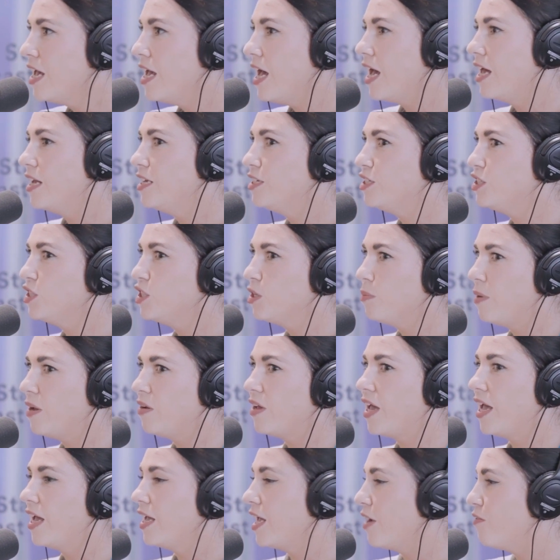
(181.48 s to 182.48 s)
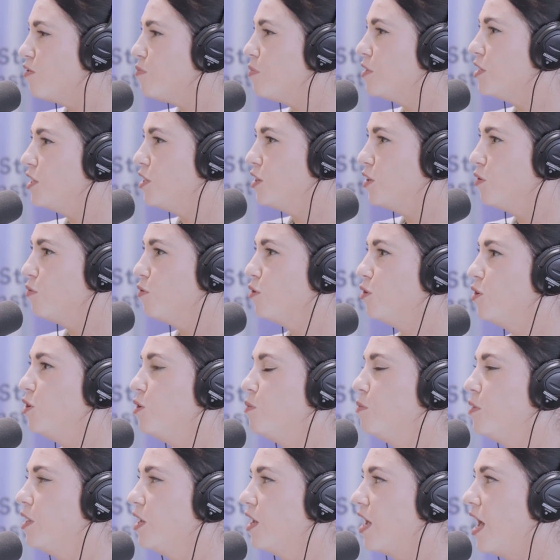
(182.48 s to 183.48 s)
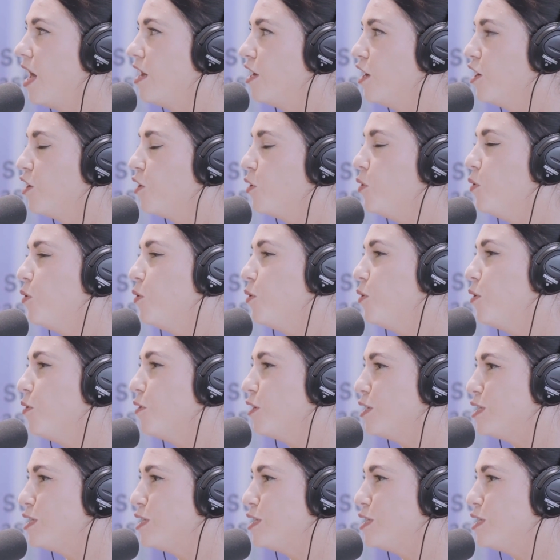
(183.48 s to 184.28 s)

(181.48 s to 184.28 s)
and it's just about getting everybody in the room. Like, at our core,